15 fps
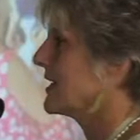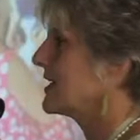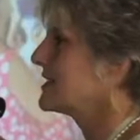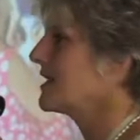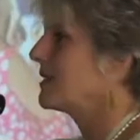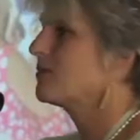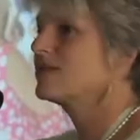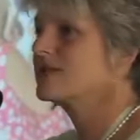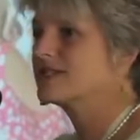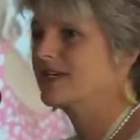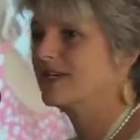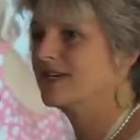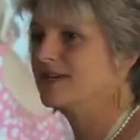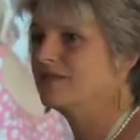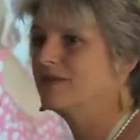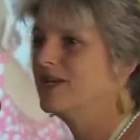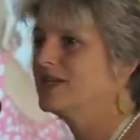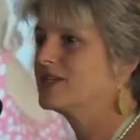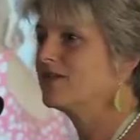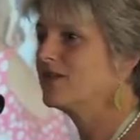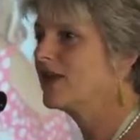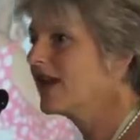at a separate time.
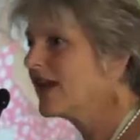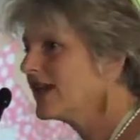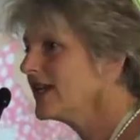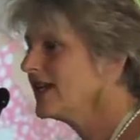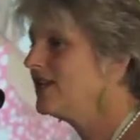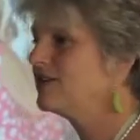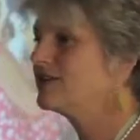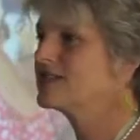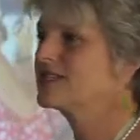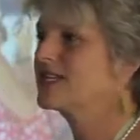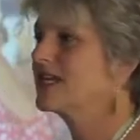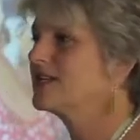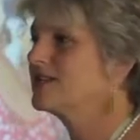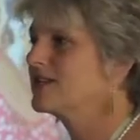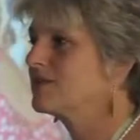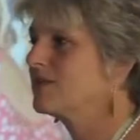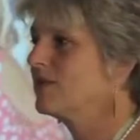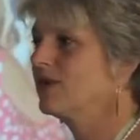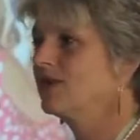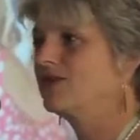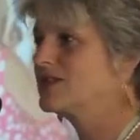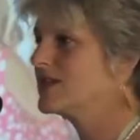So if you like it, you can stay and do them
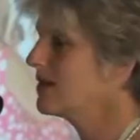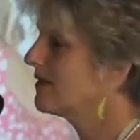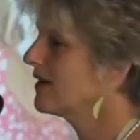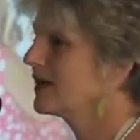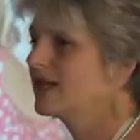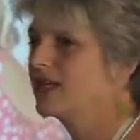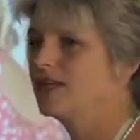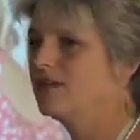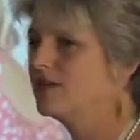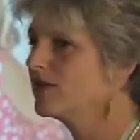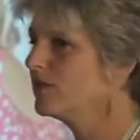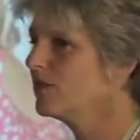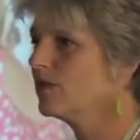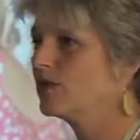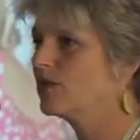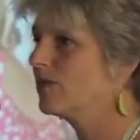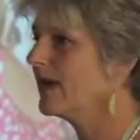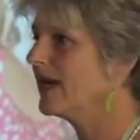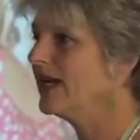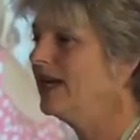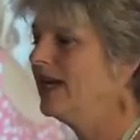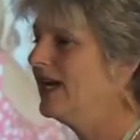all. If you don't like it, you can walk
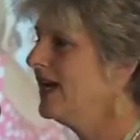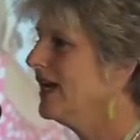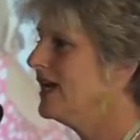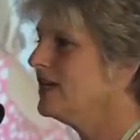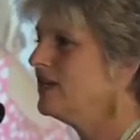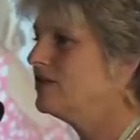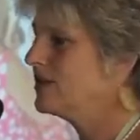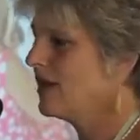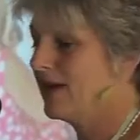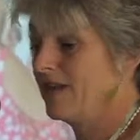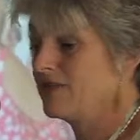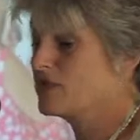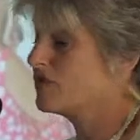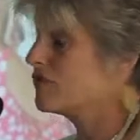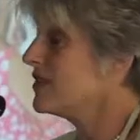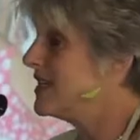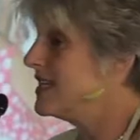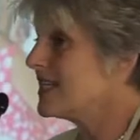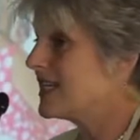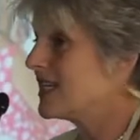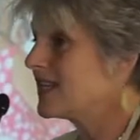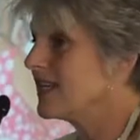away. You don't have to
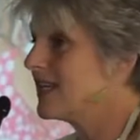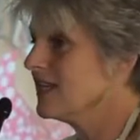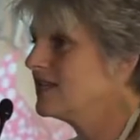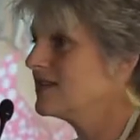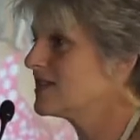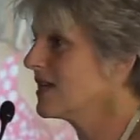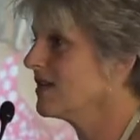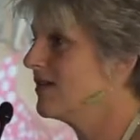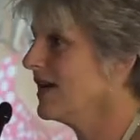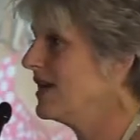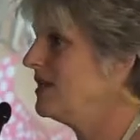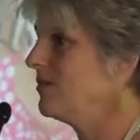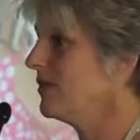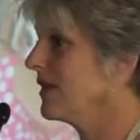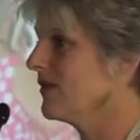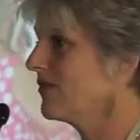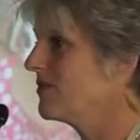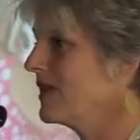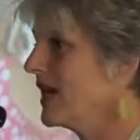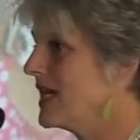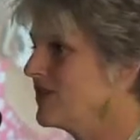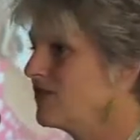read anything, so anybody
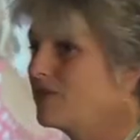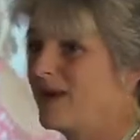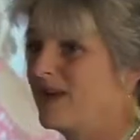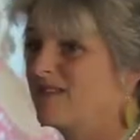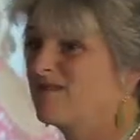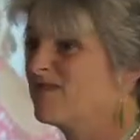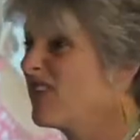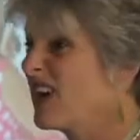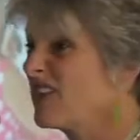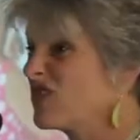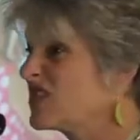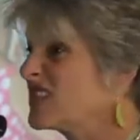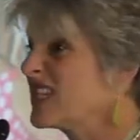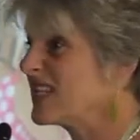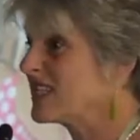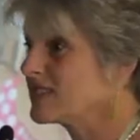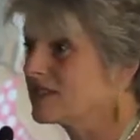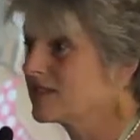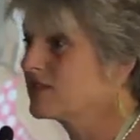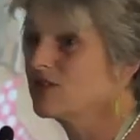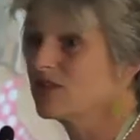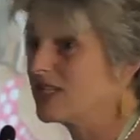from the age of about 5 or
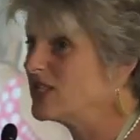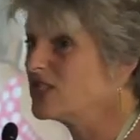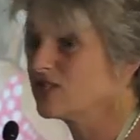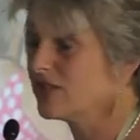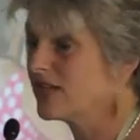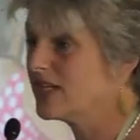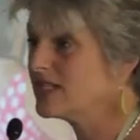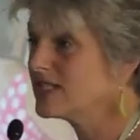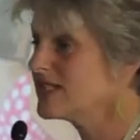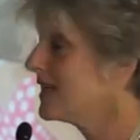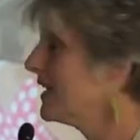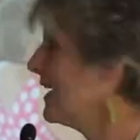6 could enjoy it.